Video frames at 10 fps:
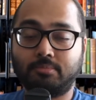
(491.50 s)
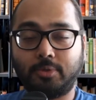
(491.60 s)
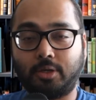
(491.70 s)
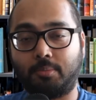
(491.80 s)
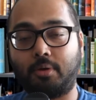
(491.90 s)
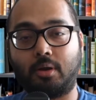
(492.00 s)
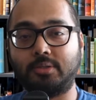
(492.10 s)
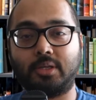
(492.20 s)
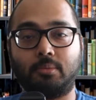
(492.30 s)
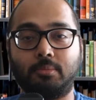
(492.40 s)
put on his
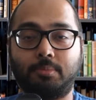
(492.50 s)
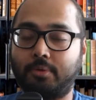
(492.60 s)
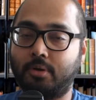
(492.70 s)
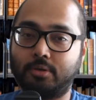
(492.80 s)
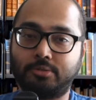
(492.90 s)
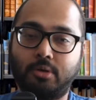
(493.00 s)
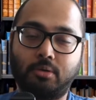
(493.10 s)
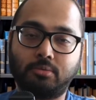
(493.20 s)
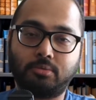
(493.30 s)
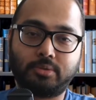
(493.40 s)
helmet, put on his
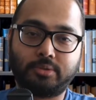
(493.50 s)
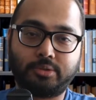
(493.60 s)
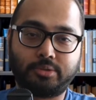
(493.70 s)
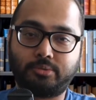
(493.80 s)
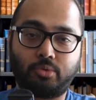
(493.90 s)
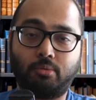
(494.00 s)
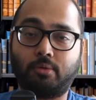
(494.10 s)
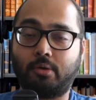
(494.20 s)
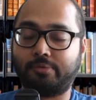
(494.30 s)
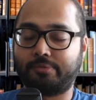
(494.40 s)
goggles, and just drove
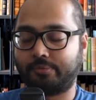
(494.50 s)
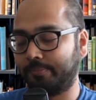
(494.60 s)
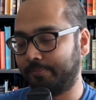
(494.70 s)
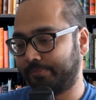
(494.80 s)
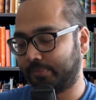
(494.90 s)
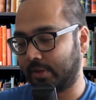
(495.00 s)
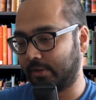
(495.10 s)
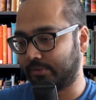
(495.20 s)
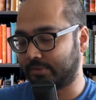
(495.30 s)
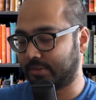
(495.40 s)
off into
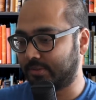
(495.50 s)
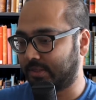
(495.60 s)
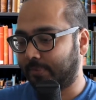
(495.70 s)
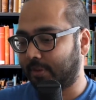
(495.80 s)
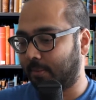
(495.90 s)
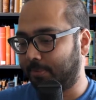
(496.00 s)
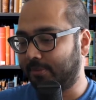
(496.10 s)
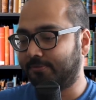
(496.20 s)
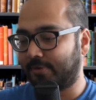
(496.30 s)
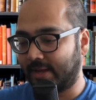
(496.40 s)
the sunset. But the
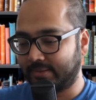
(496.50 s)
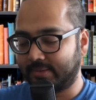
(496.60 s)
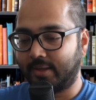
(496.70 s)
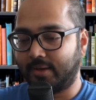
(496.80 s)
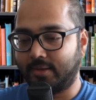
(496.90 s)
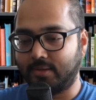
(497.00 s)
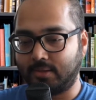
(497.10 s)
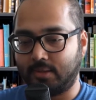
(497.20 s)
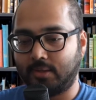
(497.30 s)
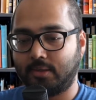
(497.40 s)
fact that
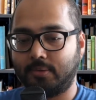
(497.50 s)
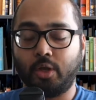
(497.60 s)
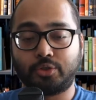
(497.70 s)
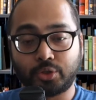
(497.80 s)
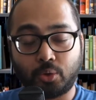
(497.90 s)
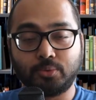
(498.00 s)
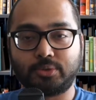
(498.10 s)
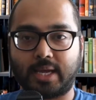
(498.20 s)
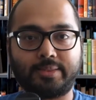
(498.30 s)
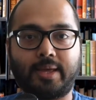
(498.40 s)
he chose
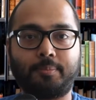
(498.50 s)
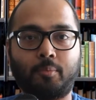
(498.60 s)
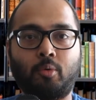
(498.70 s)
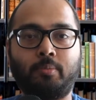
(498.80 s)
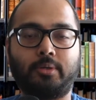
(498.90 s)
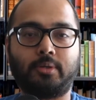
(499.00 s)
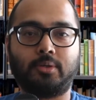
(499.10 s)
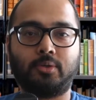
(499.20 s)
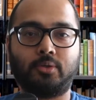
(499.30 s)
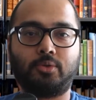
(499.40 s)
at that moment
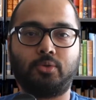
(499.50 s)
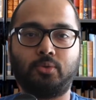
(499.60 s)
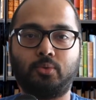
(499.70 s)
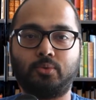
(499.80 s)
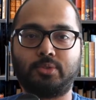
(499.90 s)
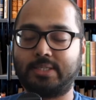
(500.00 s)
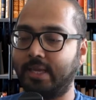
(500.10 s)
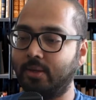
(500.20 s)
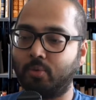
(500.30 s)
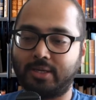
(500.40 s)
to say
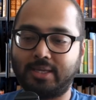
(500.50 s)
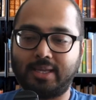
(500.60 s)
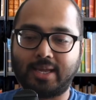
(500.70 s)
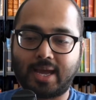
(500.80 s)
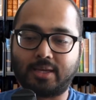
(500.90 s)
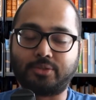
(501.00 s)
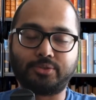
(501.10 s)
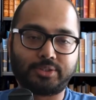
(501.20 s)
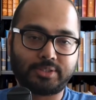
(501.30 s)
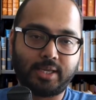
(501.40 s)
what he had to
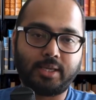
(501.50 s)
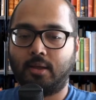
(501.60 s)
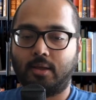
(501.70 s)
say,